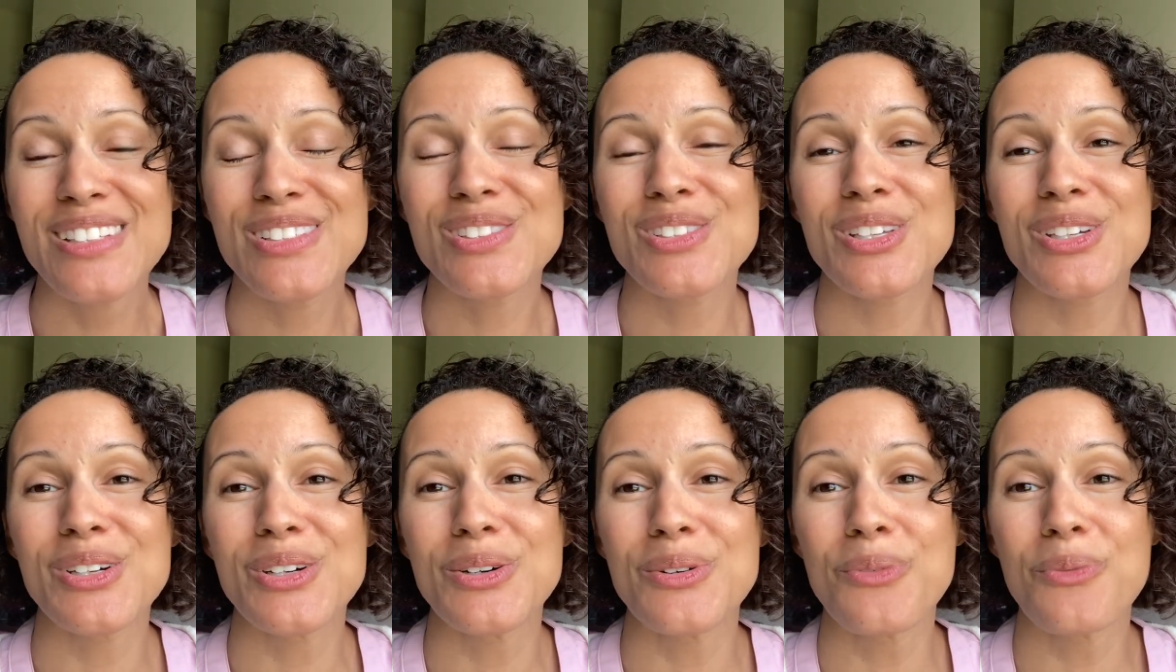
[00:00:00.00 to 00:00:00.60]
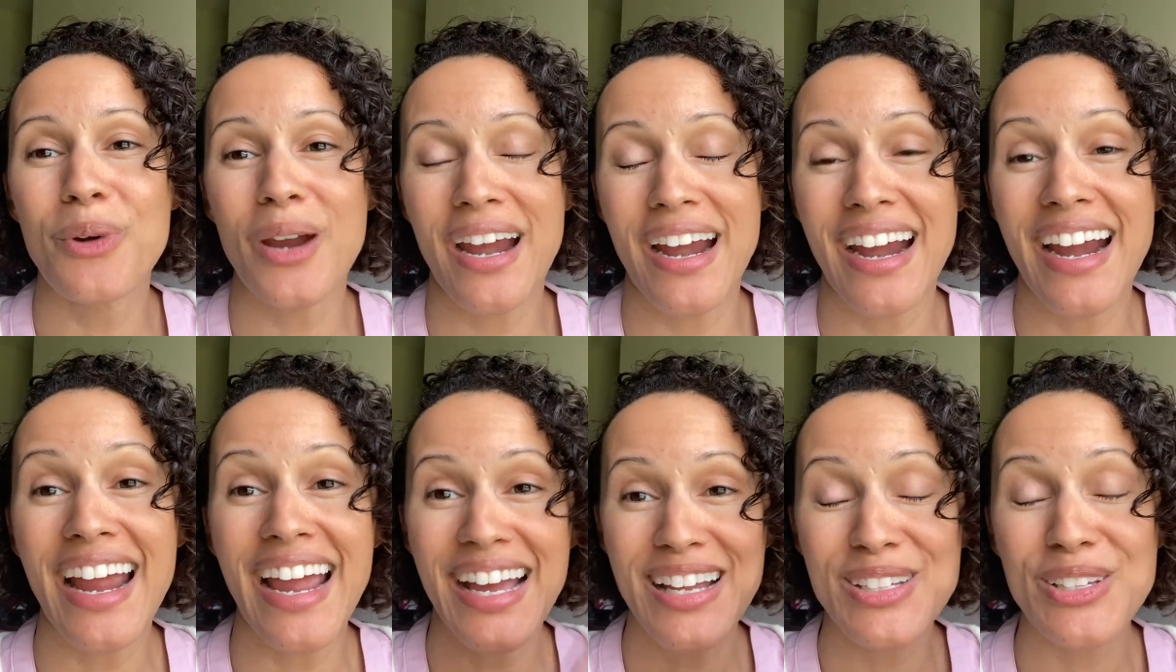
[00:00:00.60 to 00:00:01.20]
So
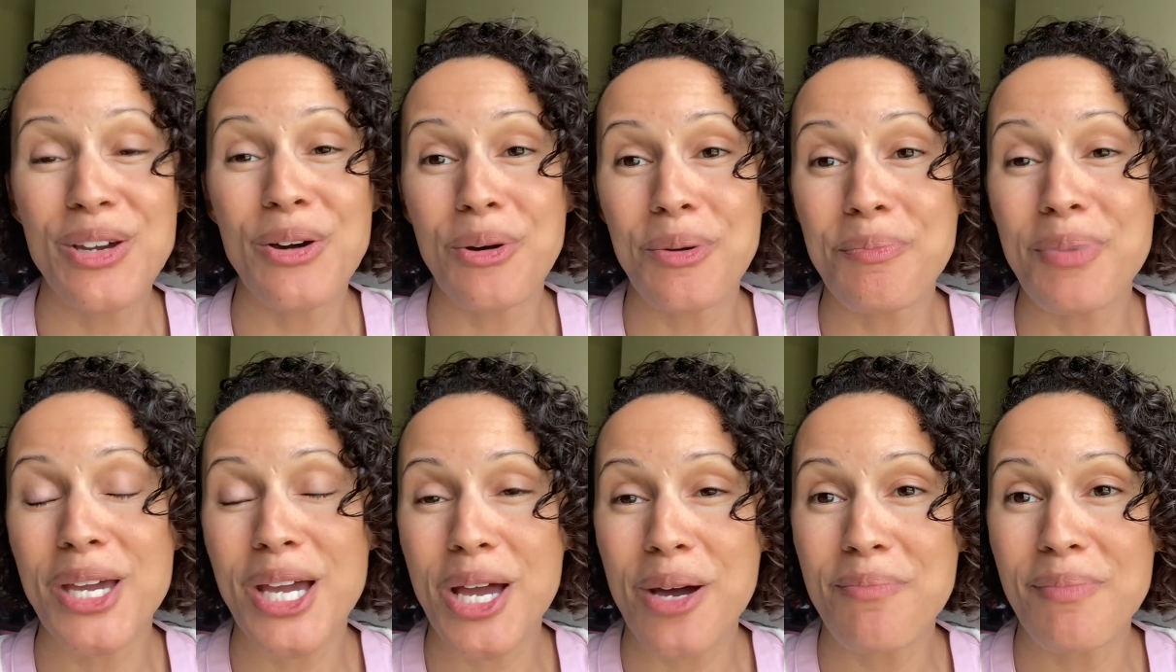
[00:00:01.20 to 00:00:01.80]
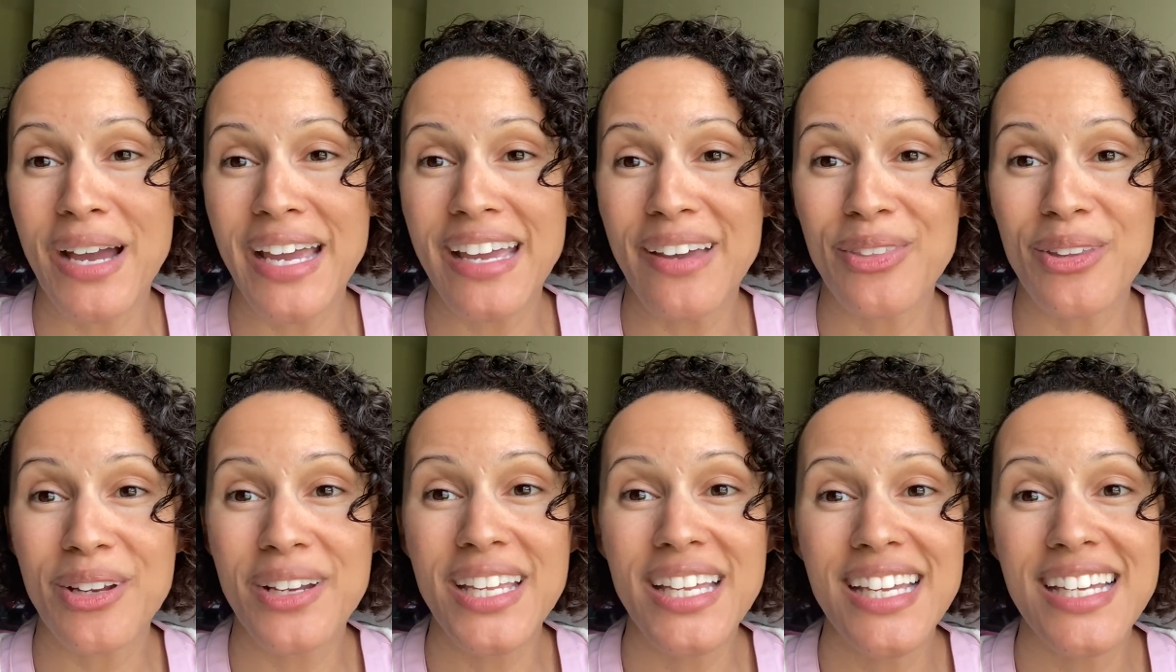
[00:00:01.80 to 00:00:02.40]
where I had to go and pick up my
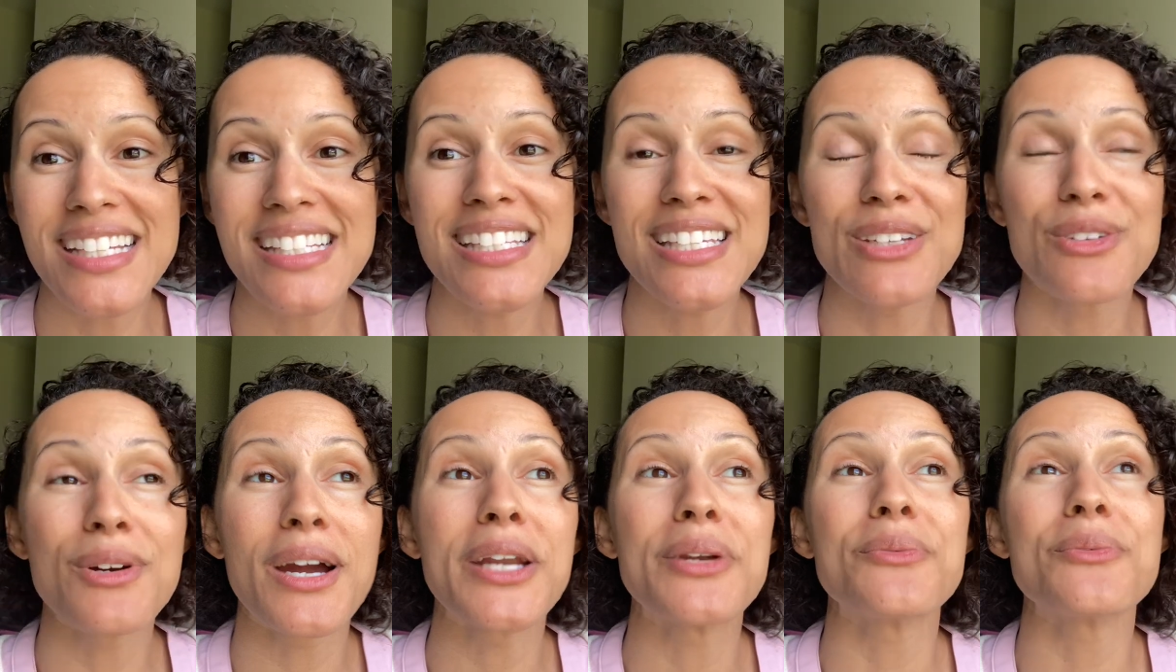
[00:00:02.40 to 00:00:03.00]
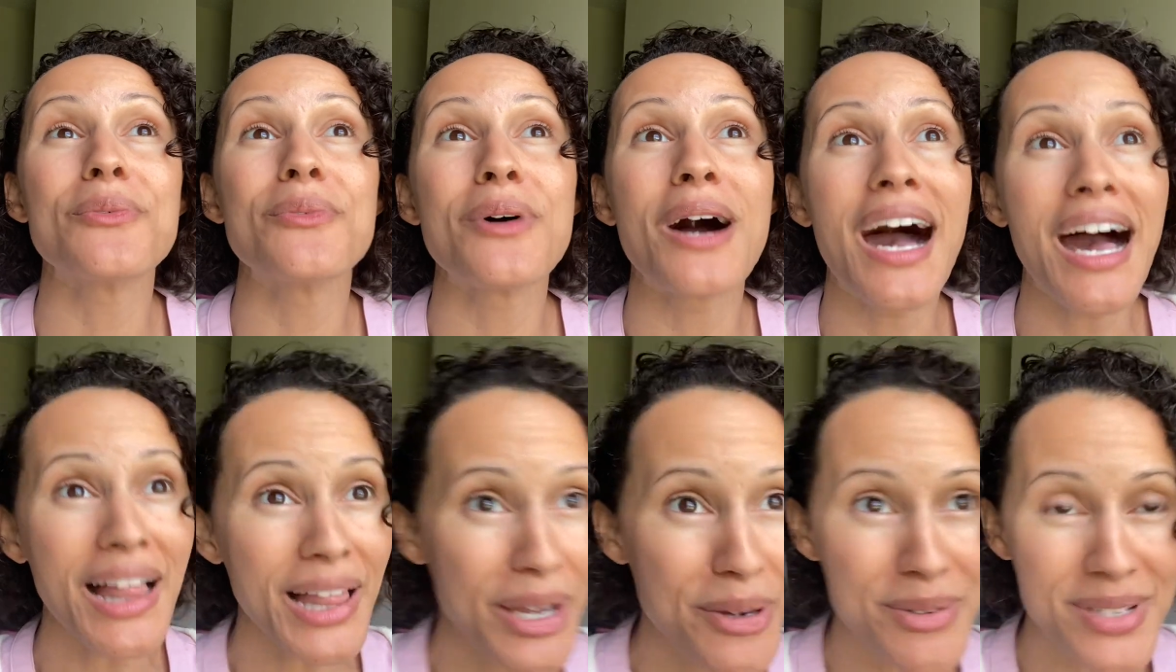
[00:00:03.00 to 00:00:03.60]
other kids, he cried
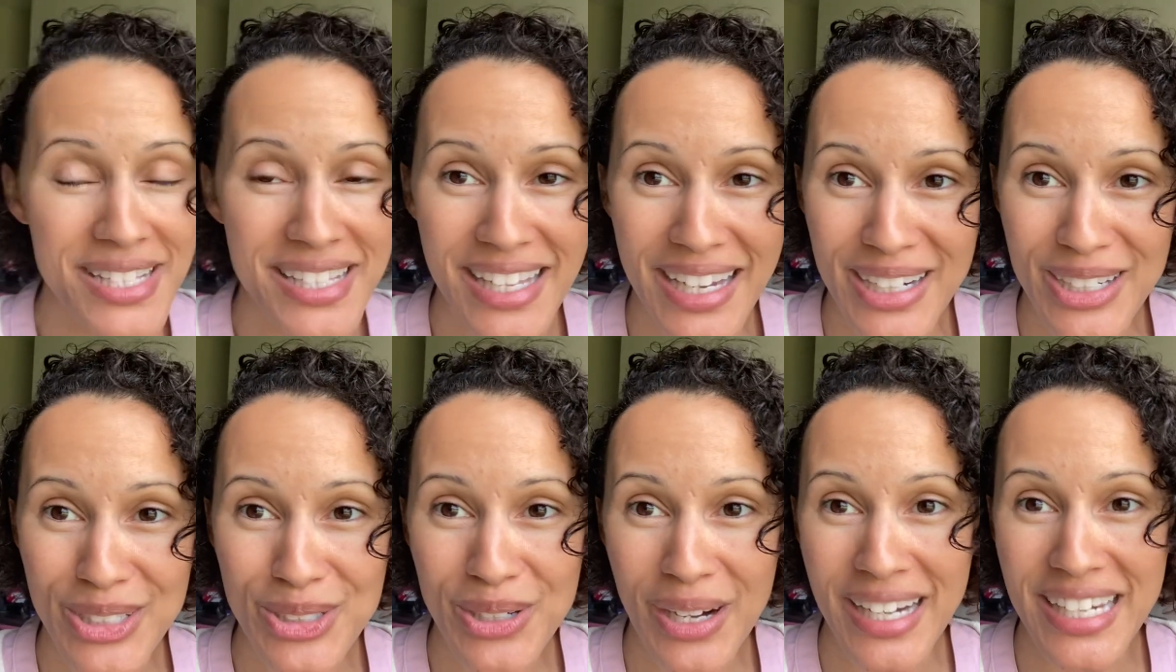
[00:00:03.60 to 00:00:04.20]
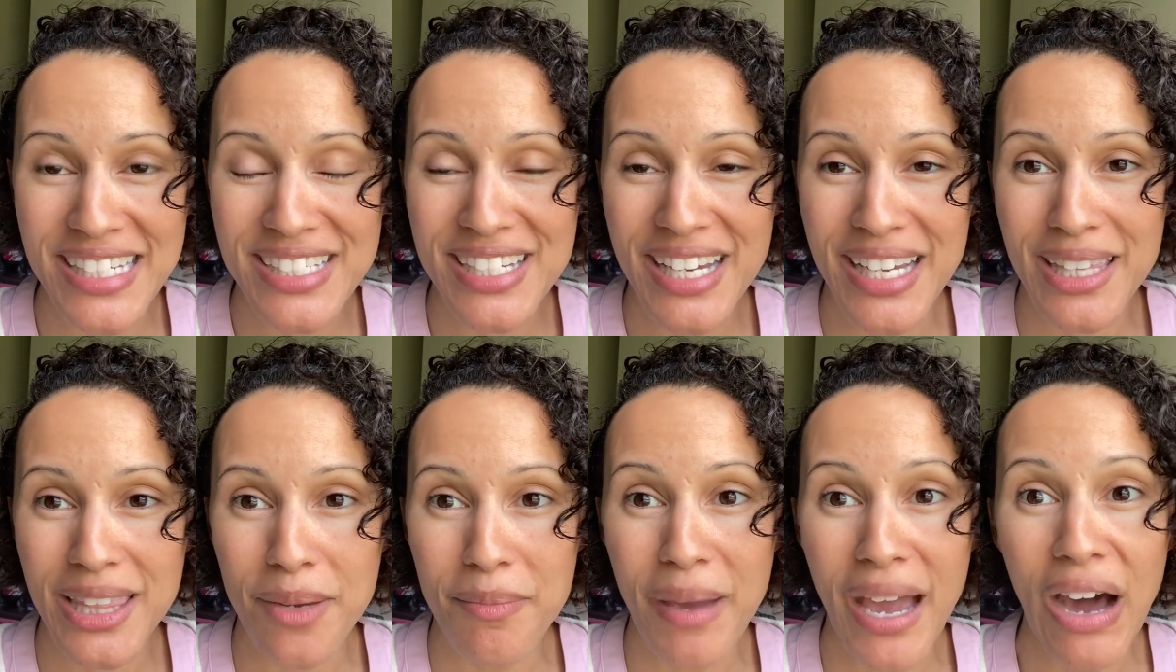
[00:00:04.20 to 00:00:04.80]
while I was there trying to
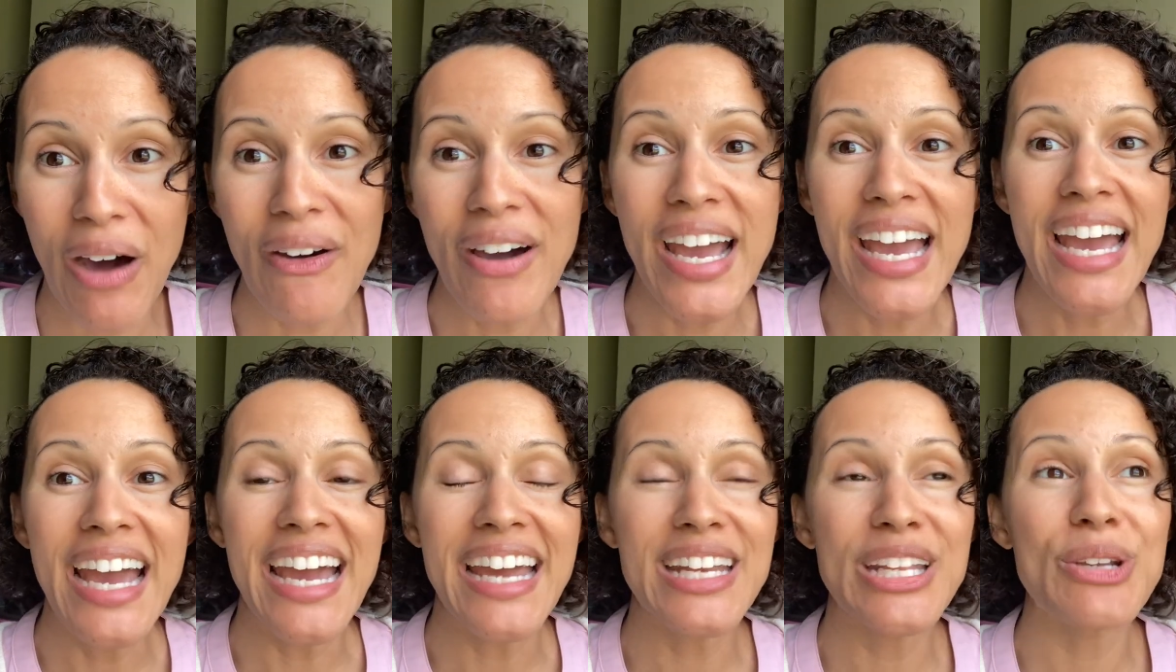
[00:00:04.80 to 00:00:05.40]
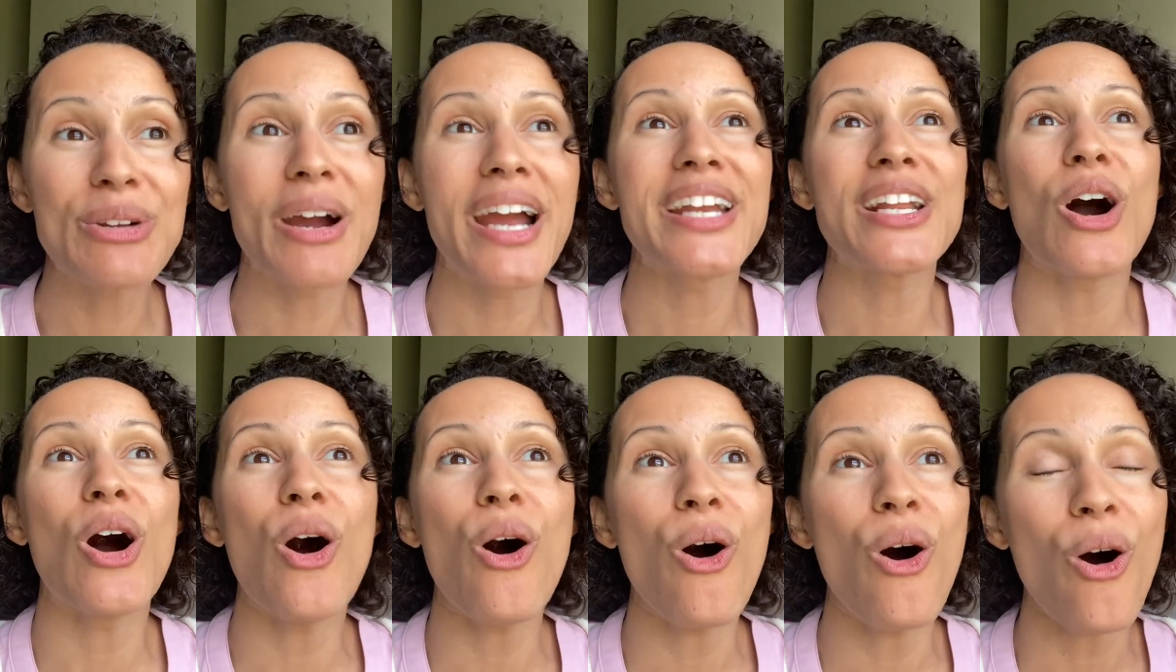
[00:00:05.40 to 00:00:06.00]
check them out. And he cried
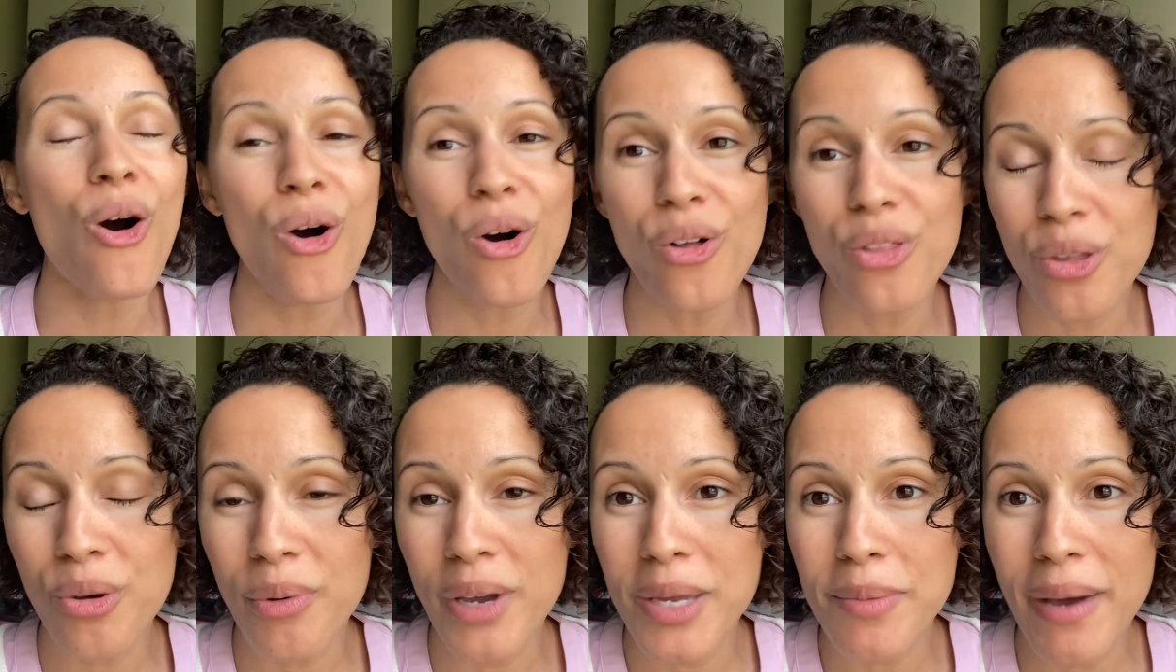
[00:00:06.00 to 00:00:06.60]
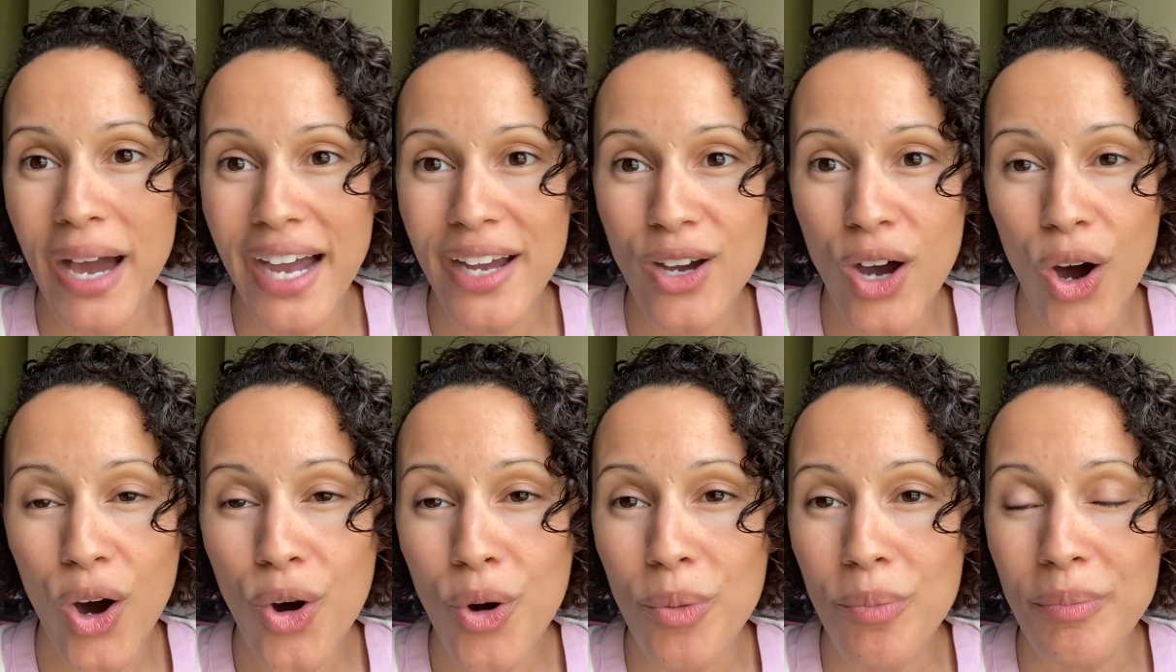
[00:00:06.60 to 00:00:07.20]
all the way back
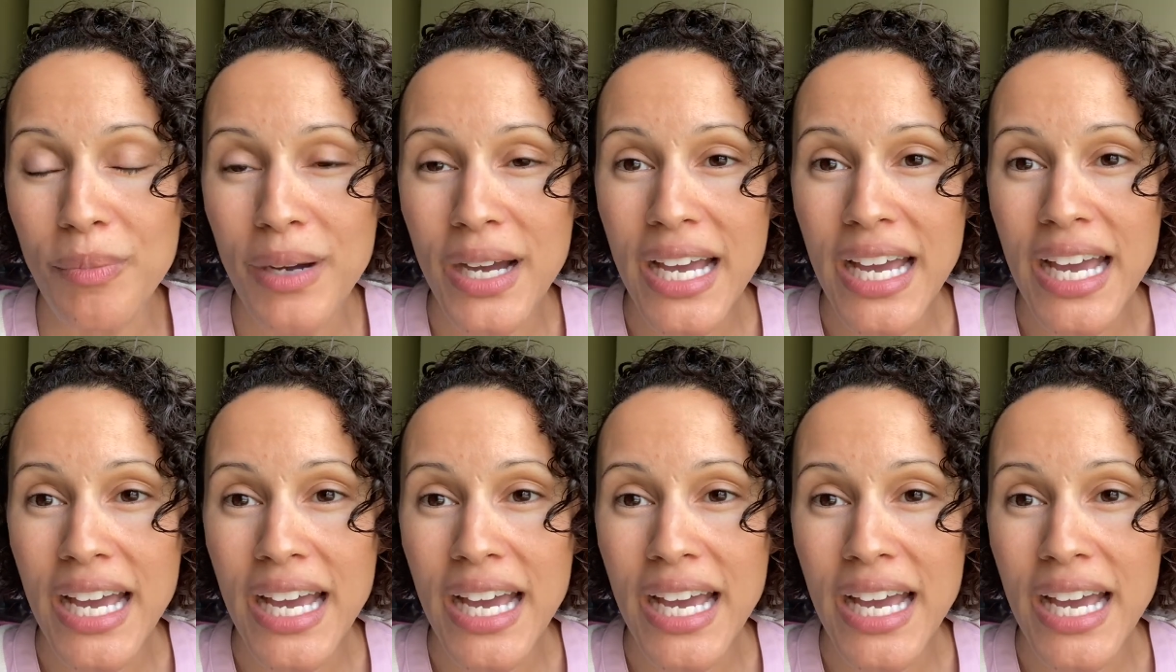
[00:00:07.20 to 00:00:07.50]
home.